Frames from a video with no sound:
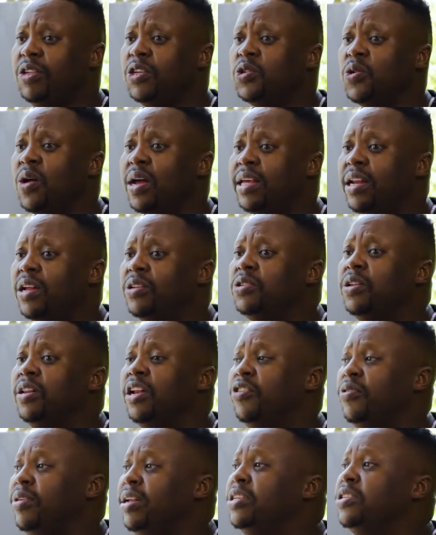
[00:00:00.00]
So I needed to
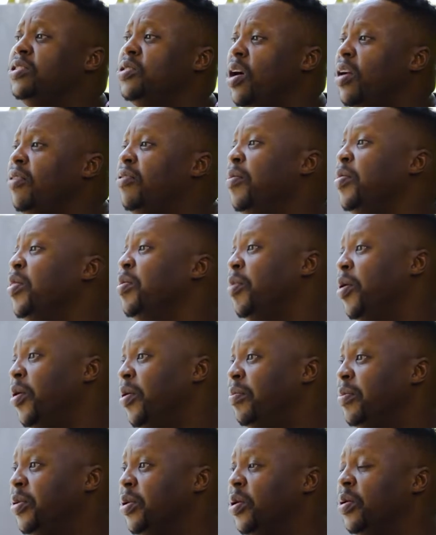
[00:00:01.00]
literally start from the
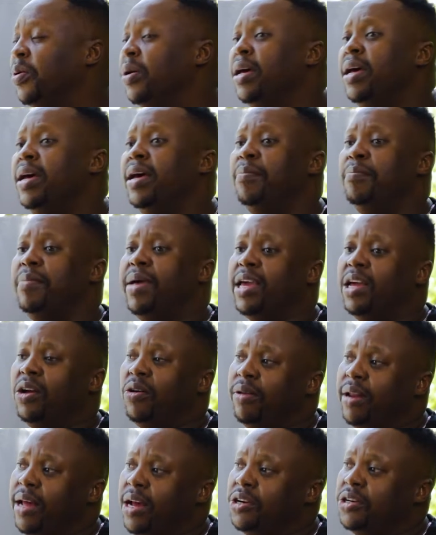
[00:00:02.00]
bottom, you know,
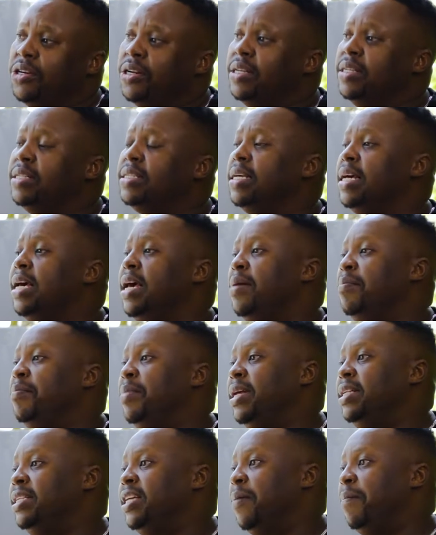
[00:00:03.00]
making connections,
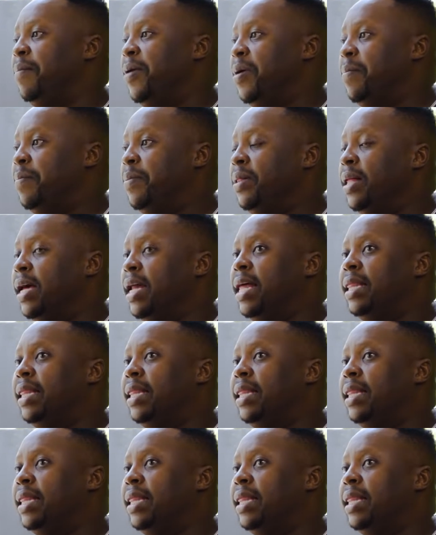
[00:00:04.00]
meeting people.